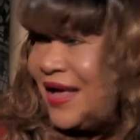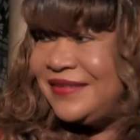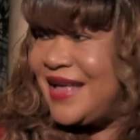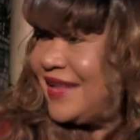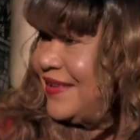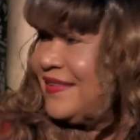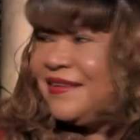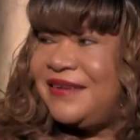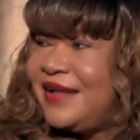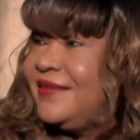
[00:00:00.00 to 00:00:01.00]
So I just
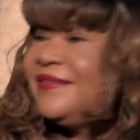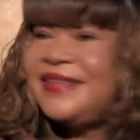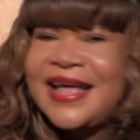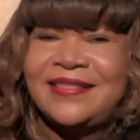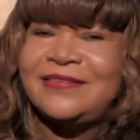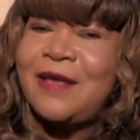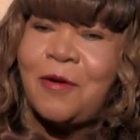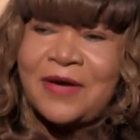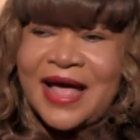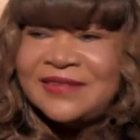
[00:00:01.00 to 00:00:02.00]
don't understand this
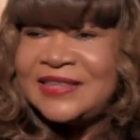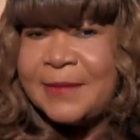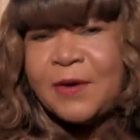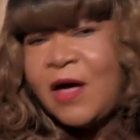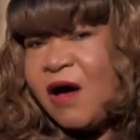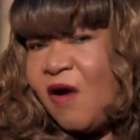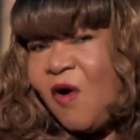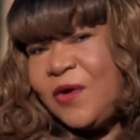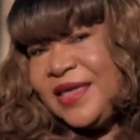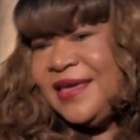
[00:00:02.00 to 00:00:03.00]
whole concept of,
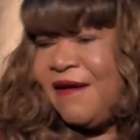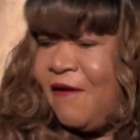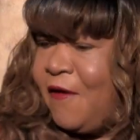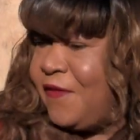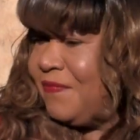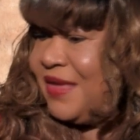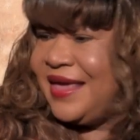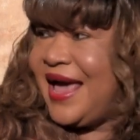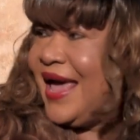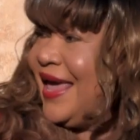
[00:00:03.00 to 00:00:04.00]
oh, he hurt
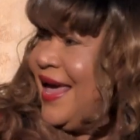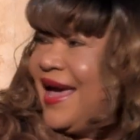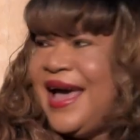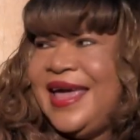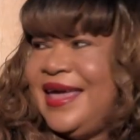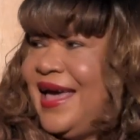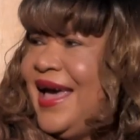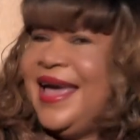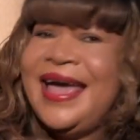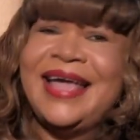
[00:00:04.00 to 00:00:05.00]
me. I
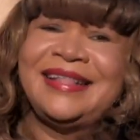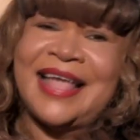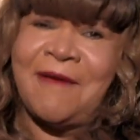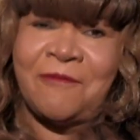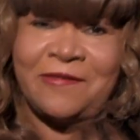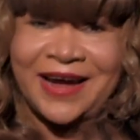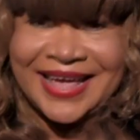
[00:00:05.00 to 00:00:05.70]
hate that phrase.